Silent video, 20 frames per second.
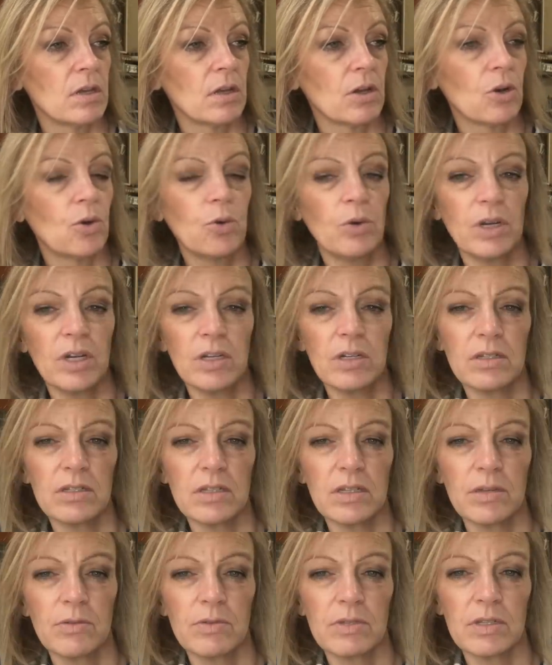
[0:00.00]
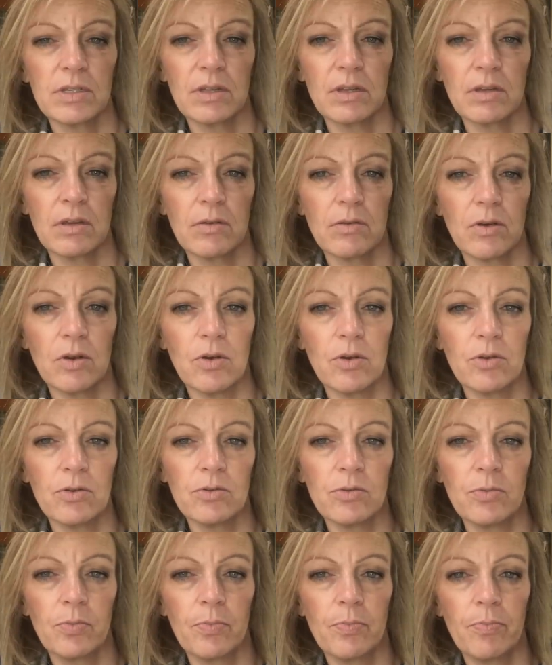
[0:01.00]
quilt. It was a
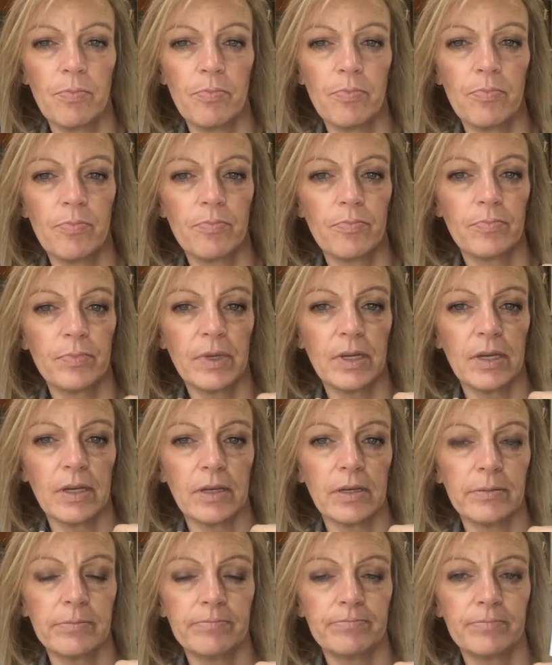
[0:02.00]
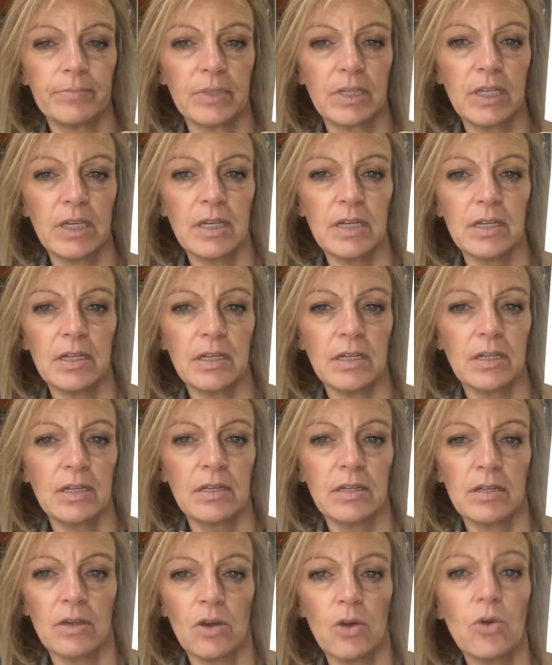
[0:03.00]
whole um,
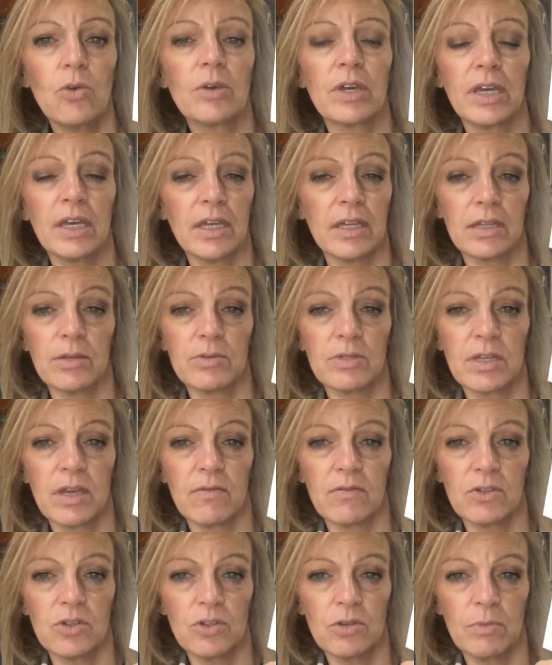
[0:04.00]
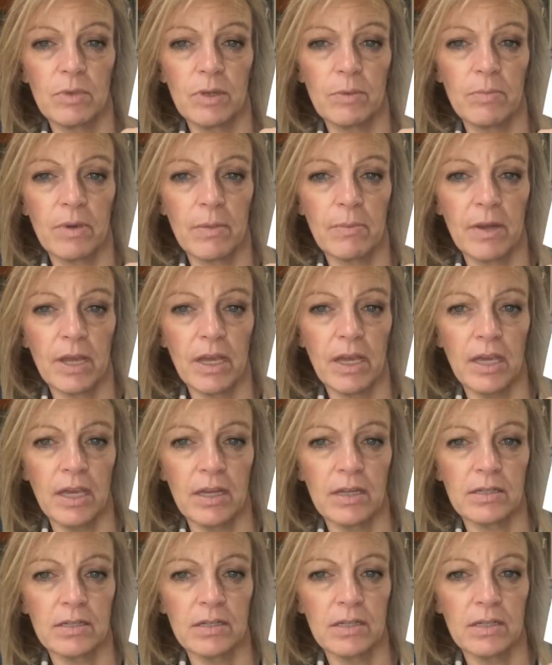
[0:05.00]
kitted, whole kit that was given to me by my aunt.